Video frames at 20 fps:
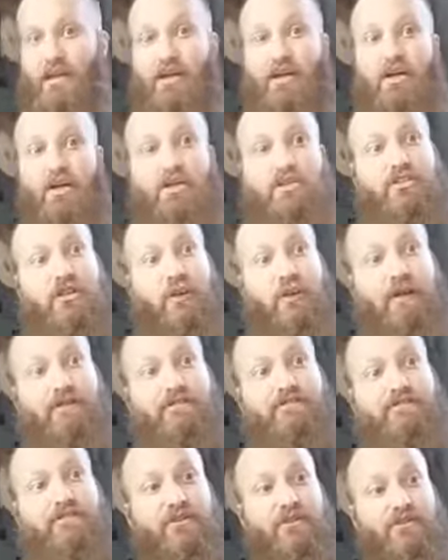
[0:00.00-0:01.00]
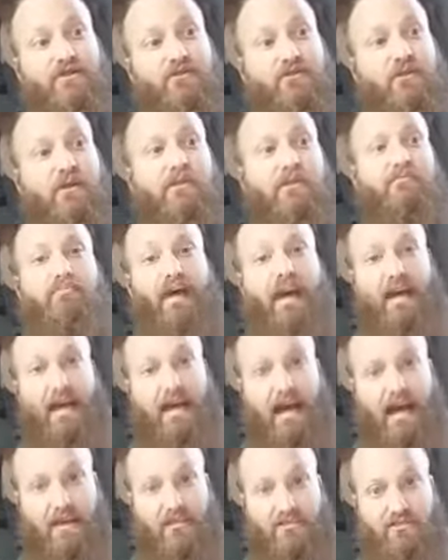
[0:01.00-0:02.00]
So if you were to pay
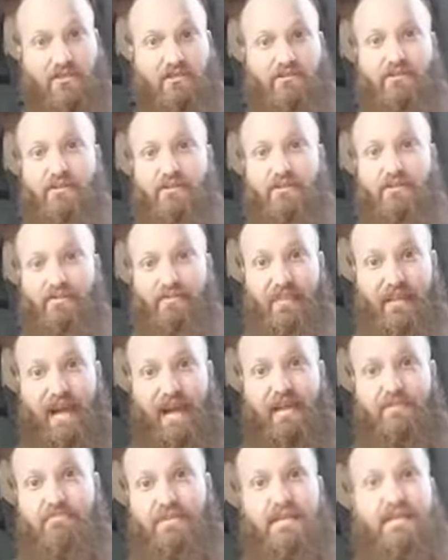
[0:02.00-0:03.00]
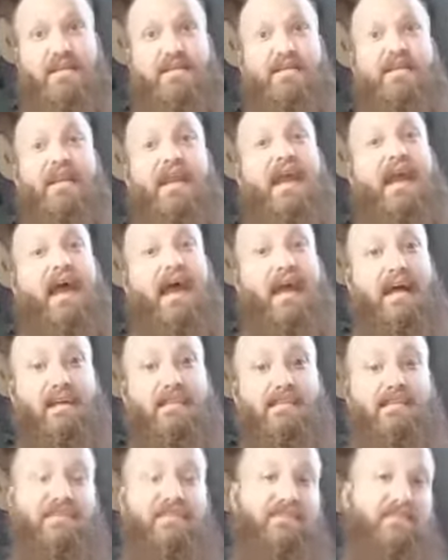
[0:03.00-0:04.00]
extra for the VIP and
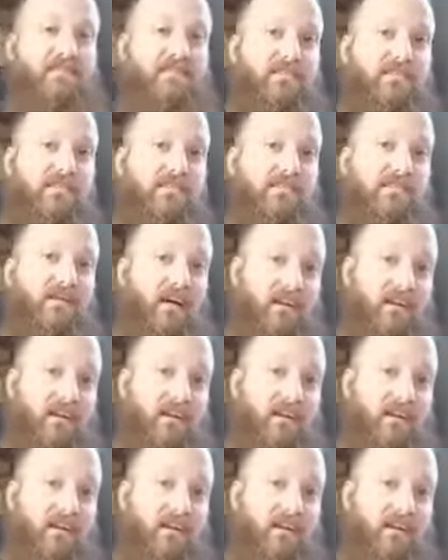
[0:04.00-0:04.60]
the cut